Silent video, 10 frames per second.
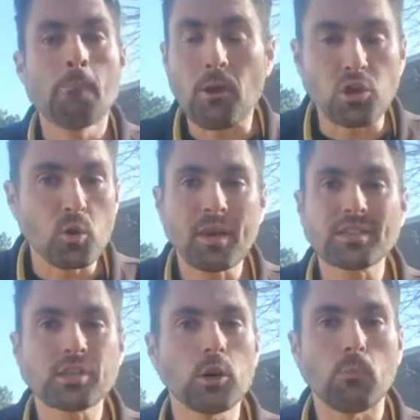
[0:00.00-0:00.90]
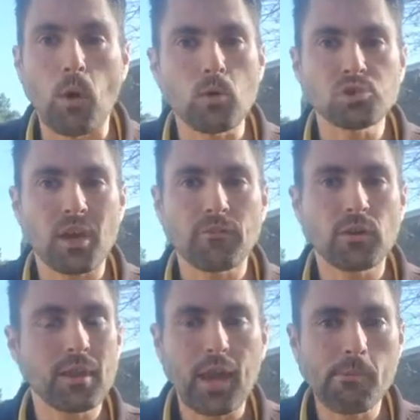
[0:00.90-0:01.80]
But you can still mulch
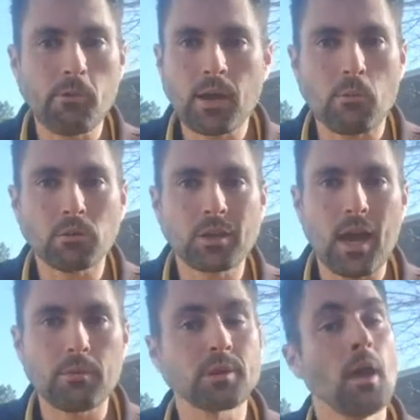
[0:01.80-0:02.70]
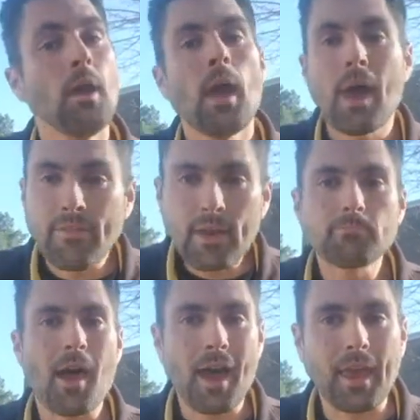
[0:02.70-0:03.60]
everything up a couple times and then
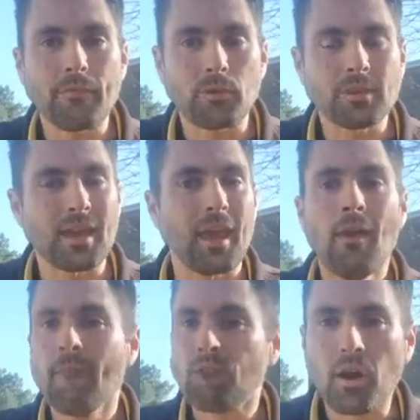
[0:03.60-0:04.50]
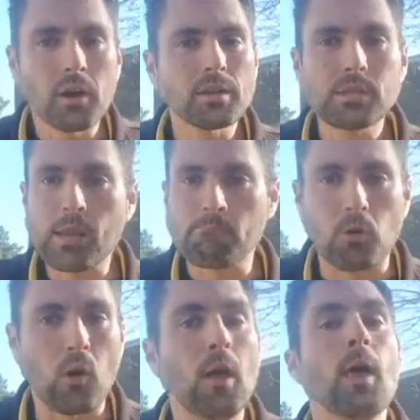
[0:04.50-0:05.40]
bag everything. Very
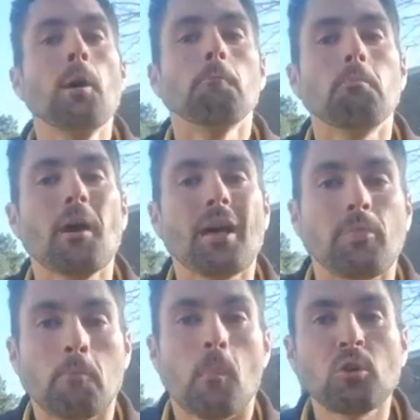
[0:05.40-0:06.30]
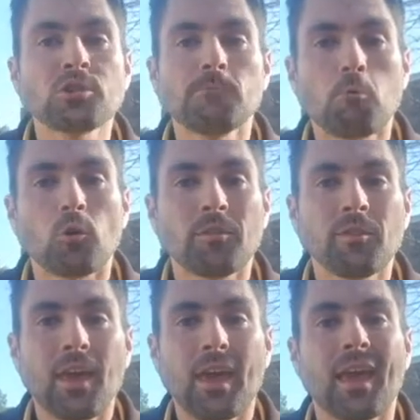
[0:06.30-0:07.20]
simple. But the most important
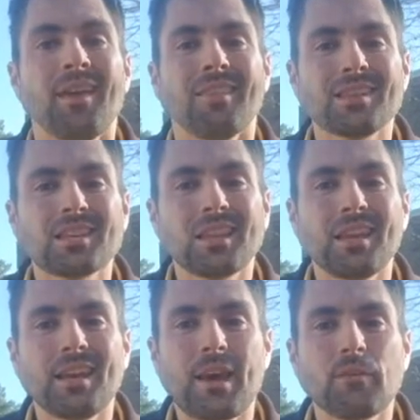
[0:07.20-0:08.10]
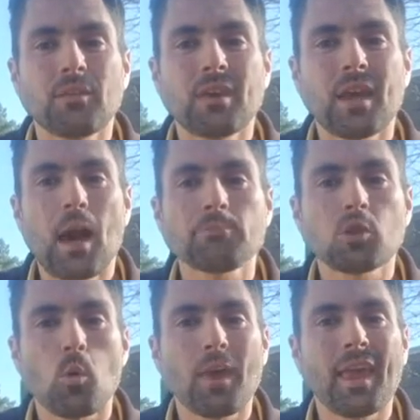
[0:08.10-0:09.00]
thing, let's clean everything up
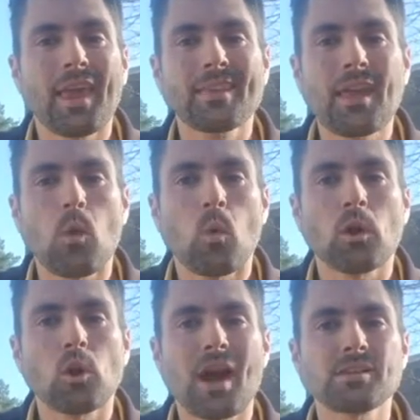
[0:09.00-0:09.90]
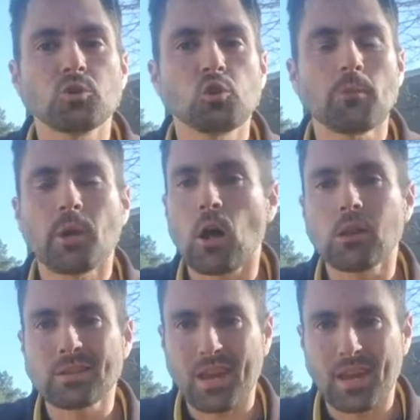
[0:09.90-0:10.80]
so we can get that winterizer treatment all
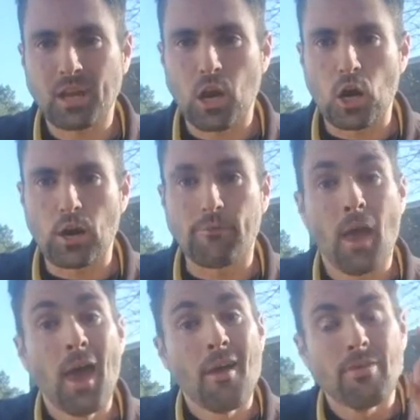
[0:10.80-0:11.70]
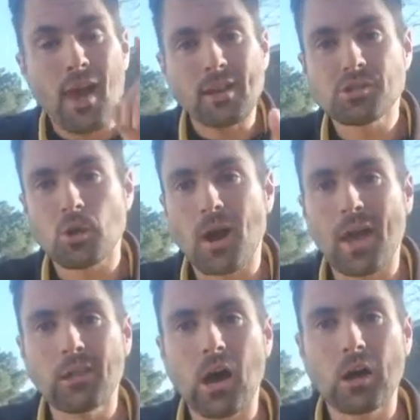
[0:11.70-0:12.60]
taken care of. That is your
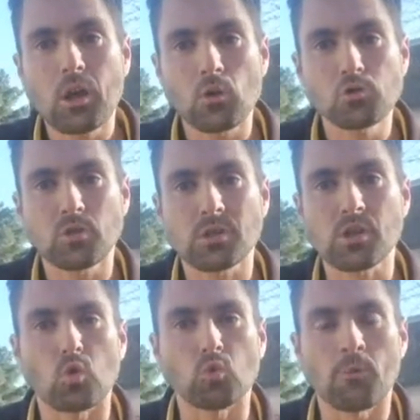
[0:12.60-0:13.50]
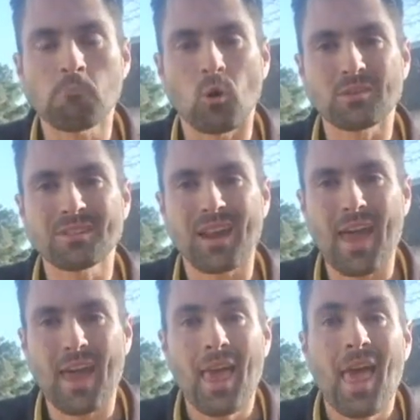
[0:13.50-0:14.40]
Head Lawn Coaches Report
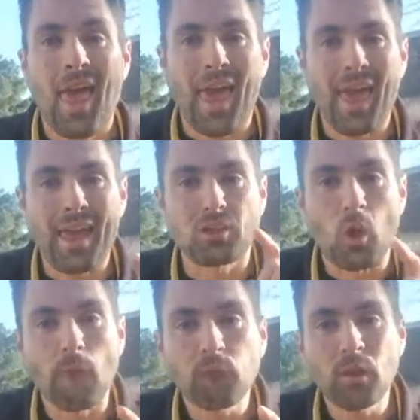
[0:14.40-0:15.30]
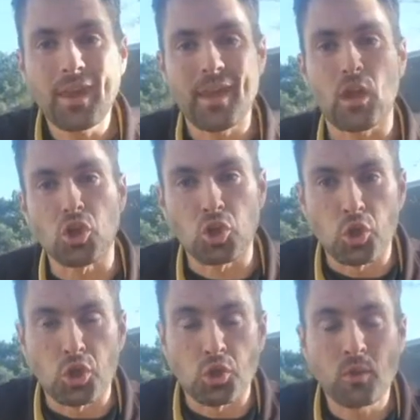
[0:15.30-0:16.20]
today. And don't forget,
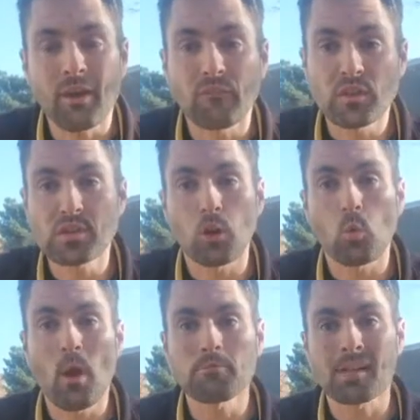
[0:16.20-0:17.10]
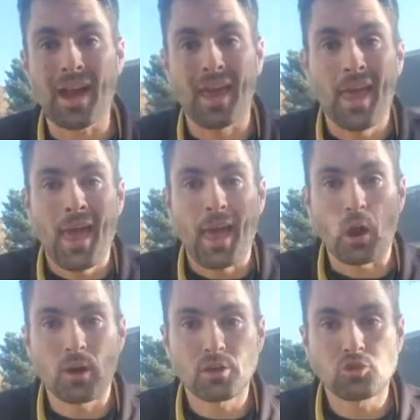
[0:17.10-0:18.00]
you can visit our website,
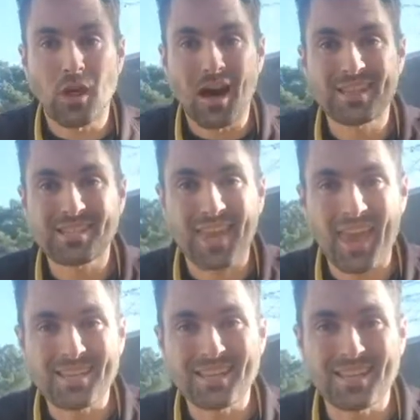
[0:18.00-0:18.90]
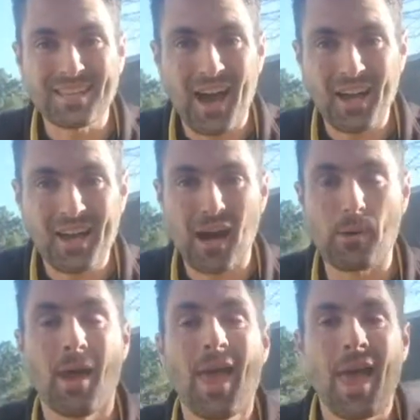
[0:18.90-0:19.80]

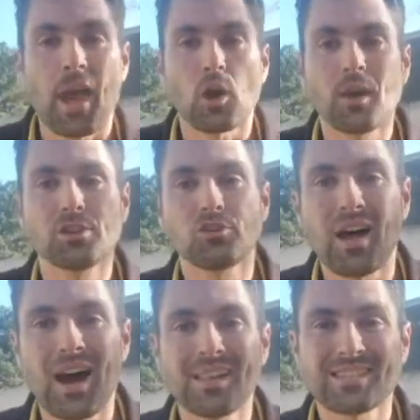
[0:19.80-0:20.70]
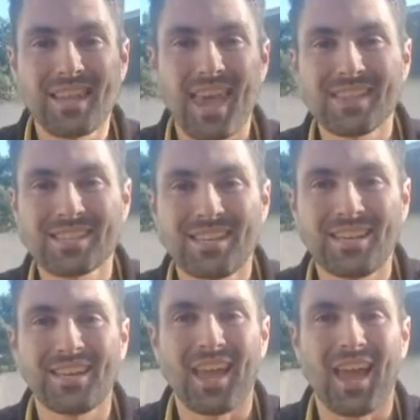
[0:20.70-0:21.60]
heritagelawnskc.com.
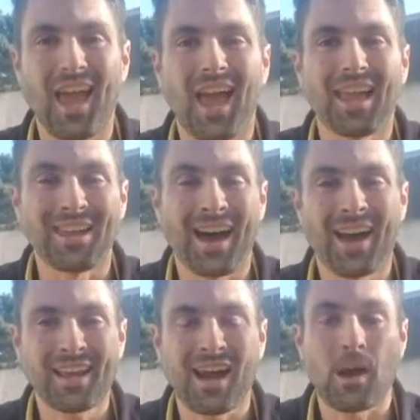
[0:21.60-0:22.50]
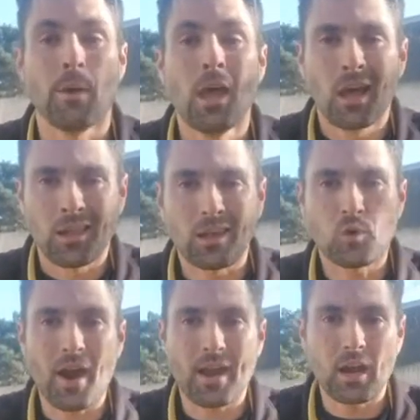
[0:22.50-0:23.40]
heritagelawnskc.com. Click
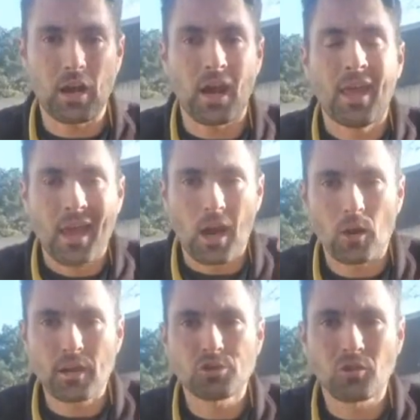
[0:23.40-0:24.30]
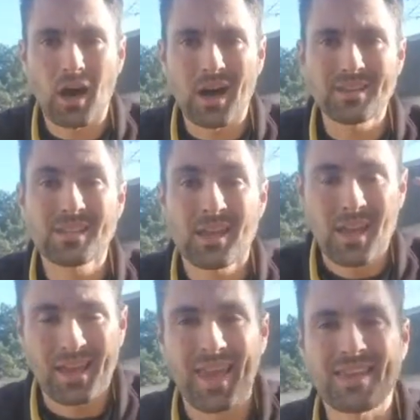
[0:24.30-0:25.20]
right here,
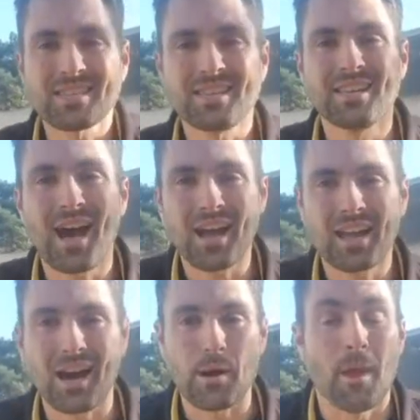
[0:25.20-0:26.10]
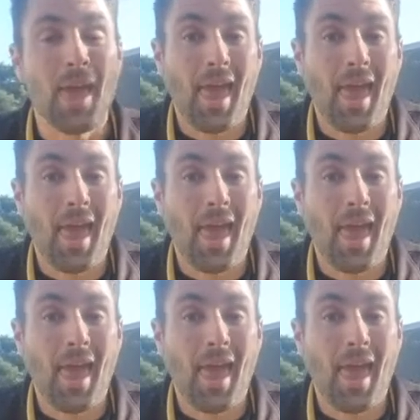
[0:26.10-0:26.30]
heritagelawnskc.com.